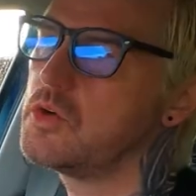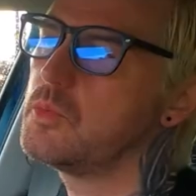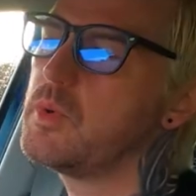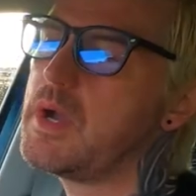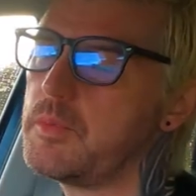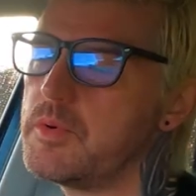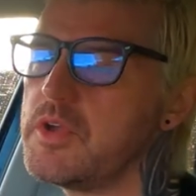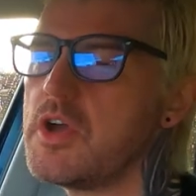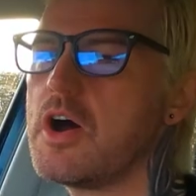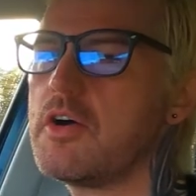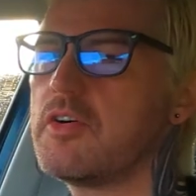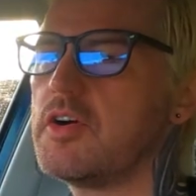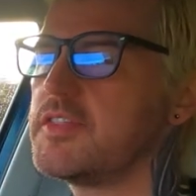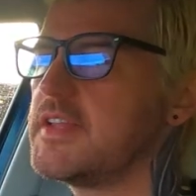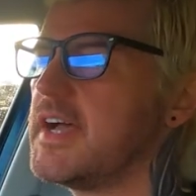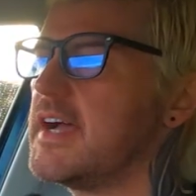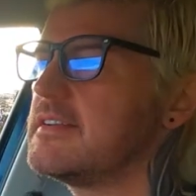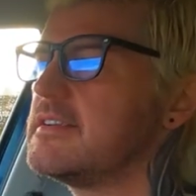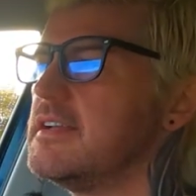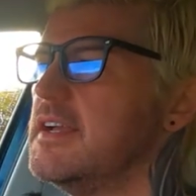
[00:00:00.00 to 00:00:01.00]
But while we are
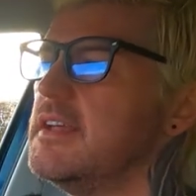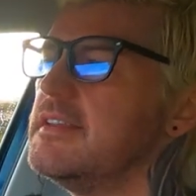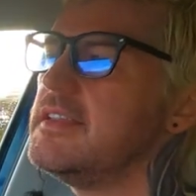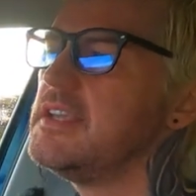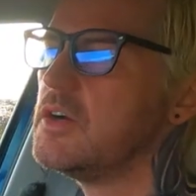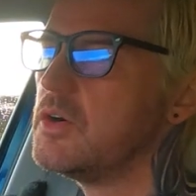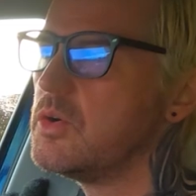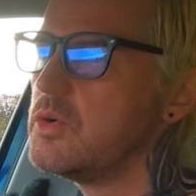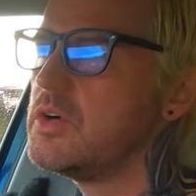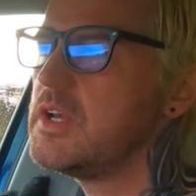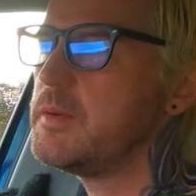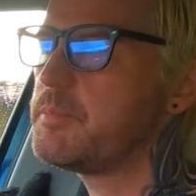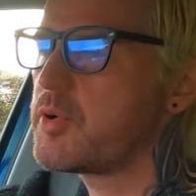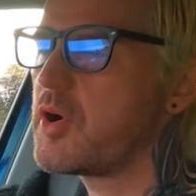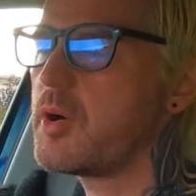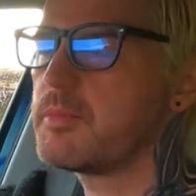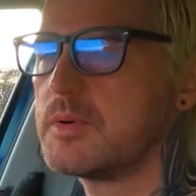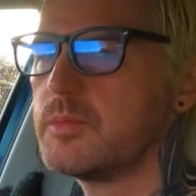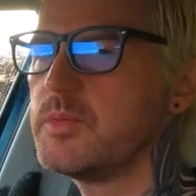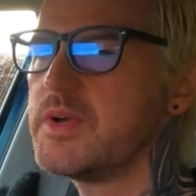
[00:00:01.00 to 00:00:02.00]
on that, the only
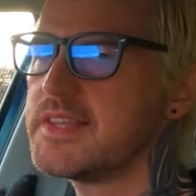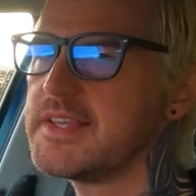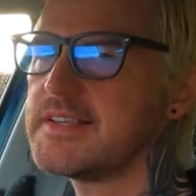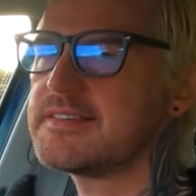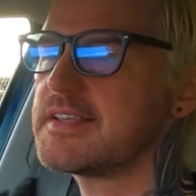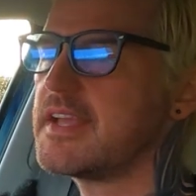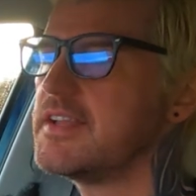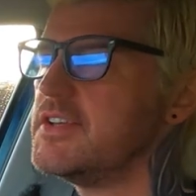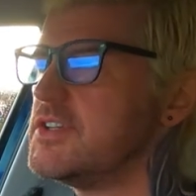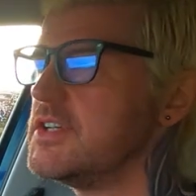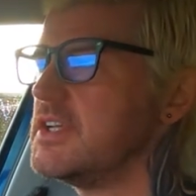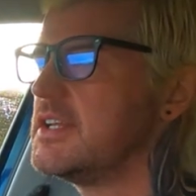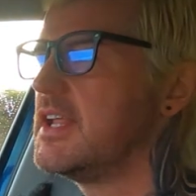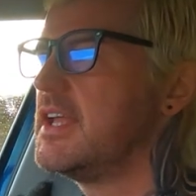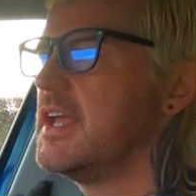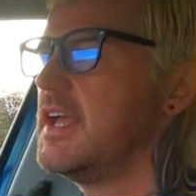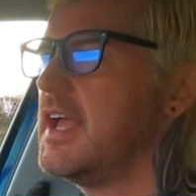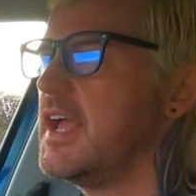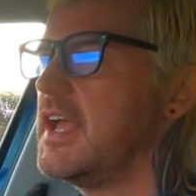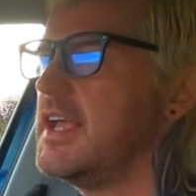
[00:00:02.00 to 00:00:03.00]
problem with this engine
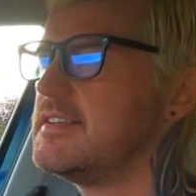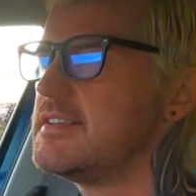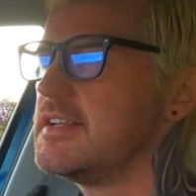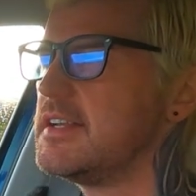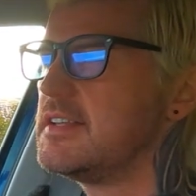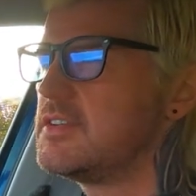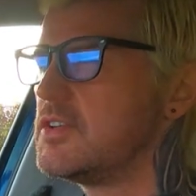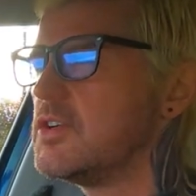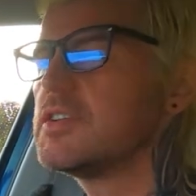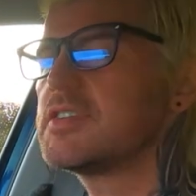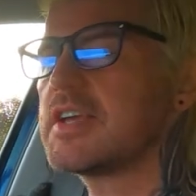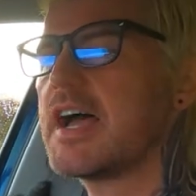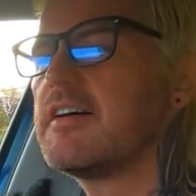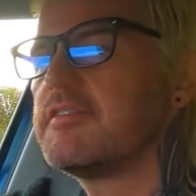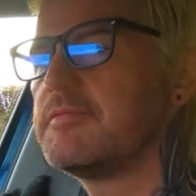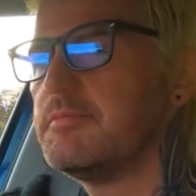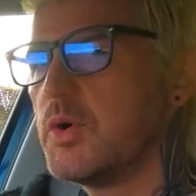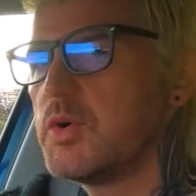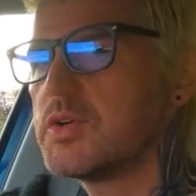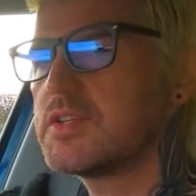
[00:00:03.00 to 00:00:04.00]
is that it does
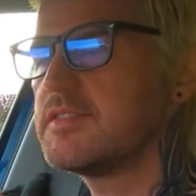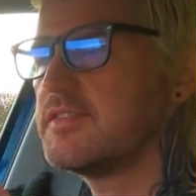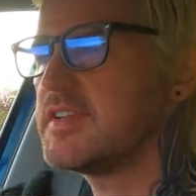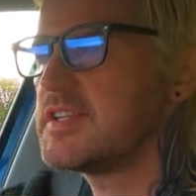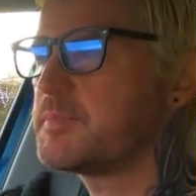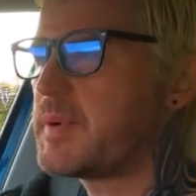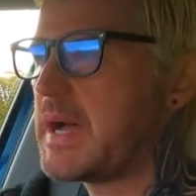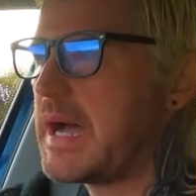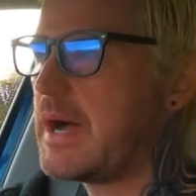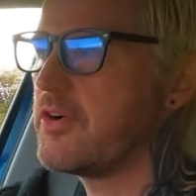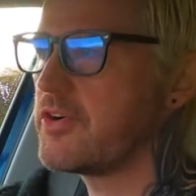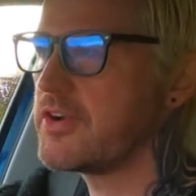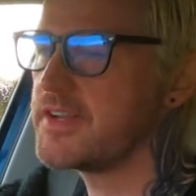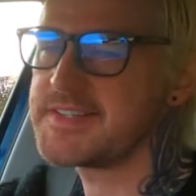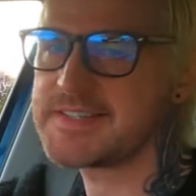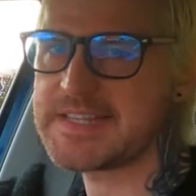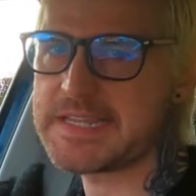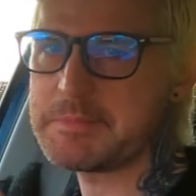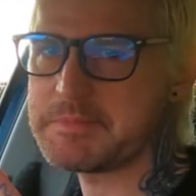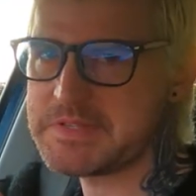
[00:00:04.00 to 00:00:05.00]
have most of its power,
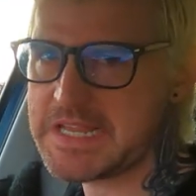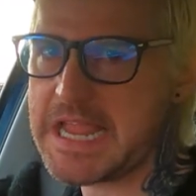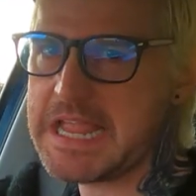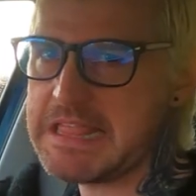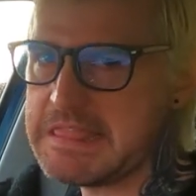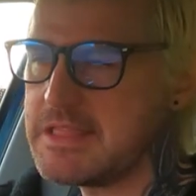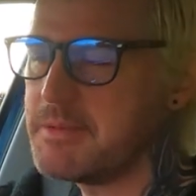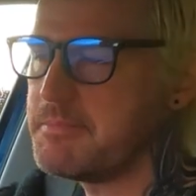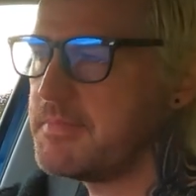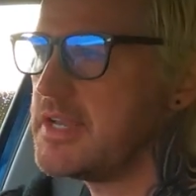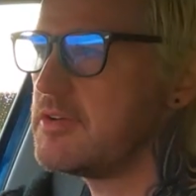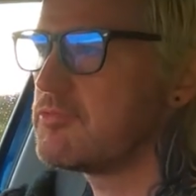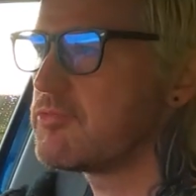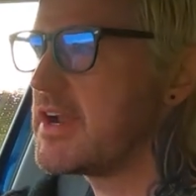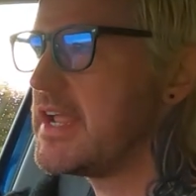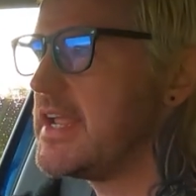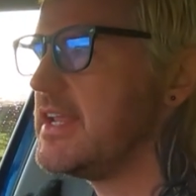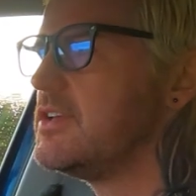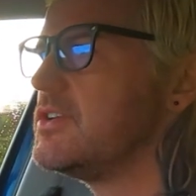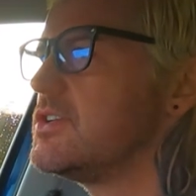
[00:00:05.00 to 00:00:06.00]
it seems, in the
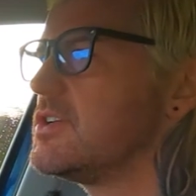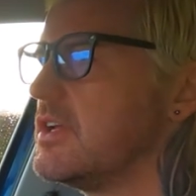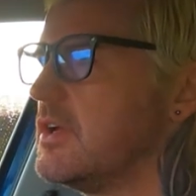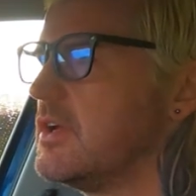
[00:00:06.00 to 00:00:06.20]
mid-range,